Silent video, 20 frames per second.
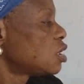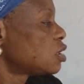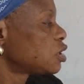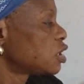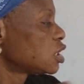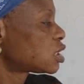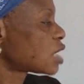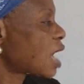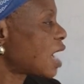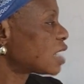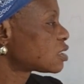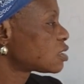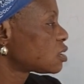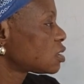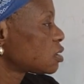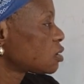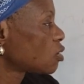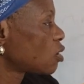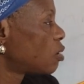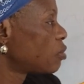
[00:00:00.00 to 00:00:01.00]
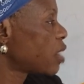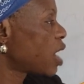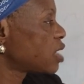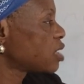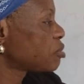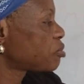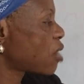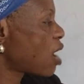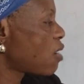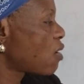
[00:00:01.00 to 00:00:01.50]
This has
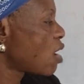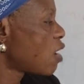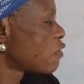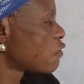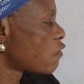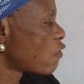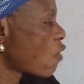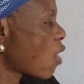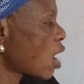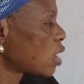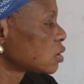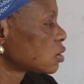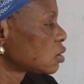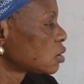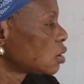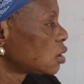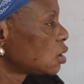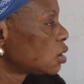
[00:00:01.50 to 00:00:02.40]
combining power of 1.